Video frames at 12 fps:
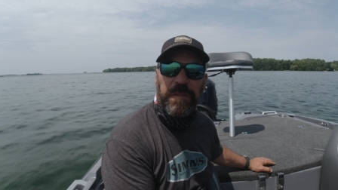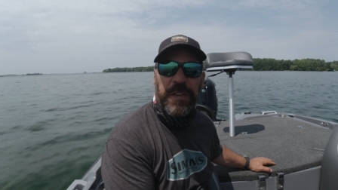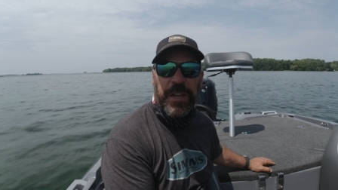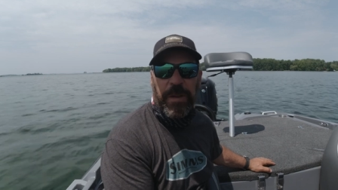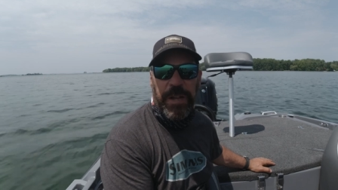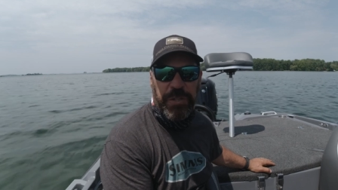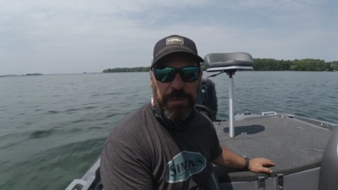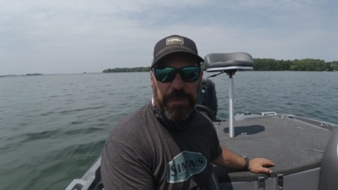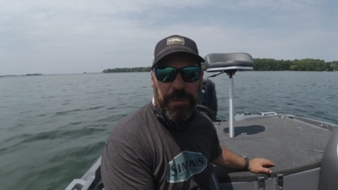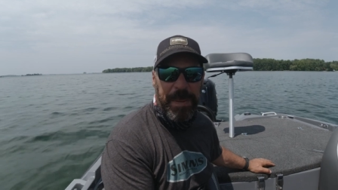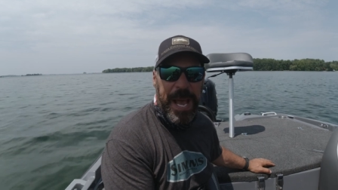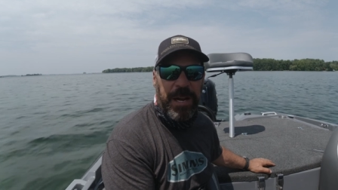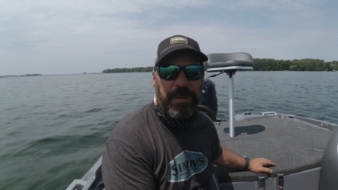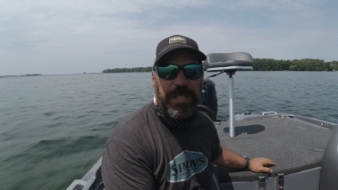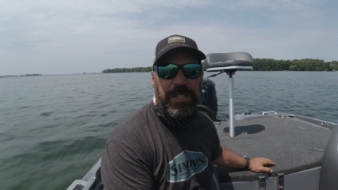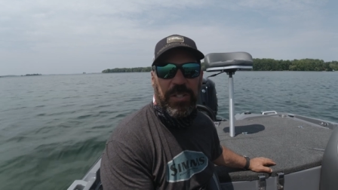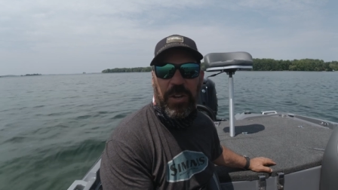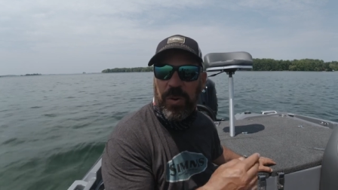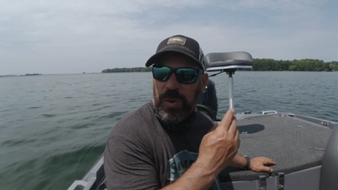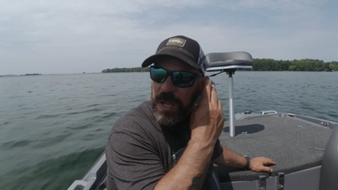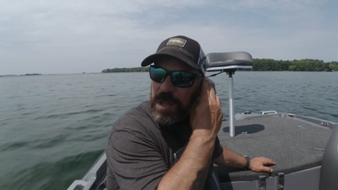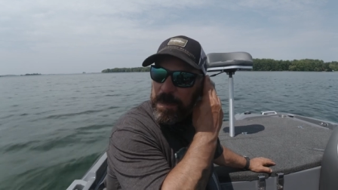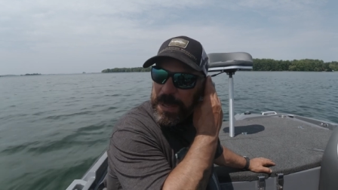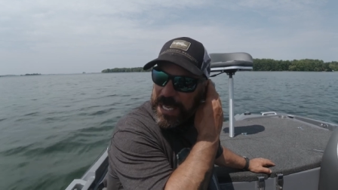configuration for the batteries. So
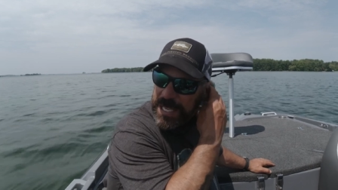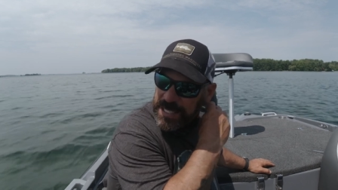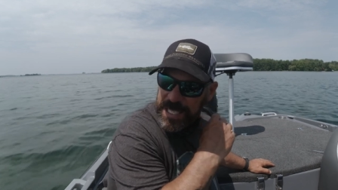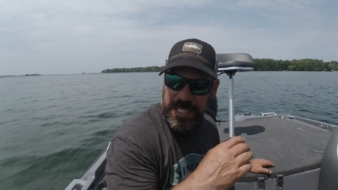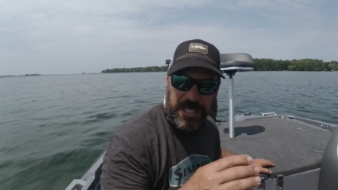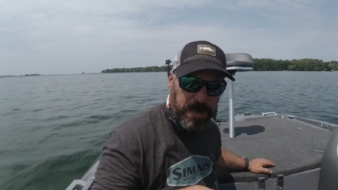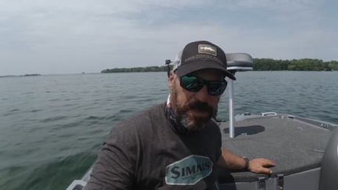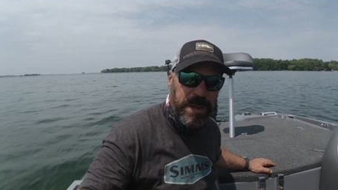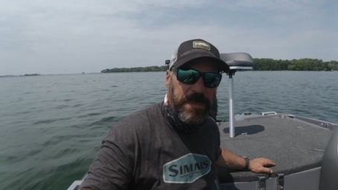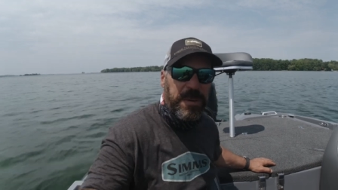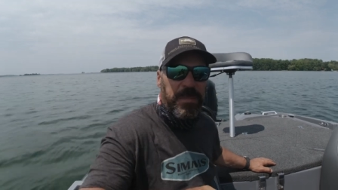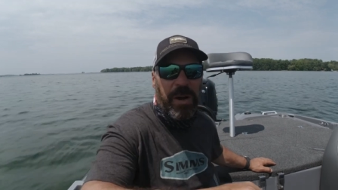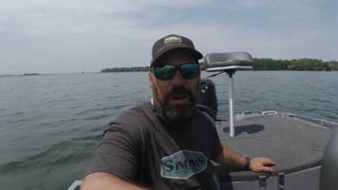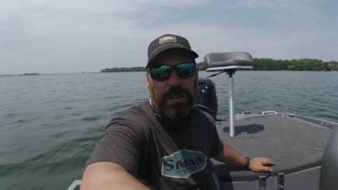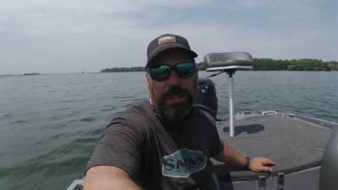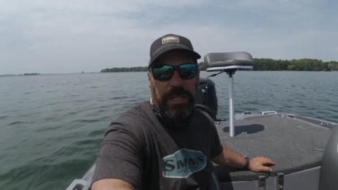because this is a premium model,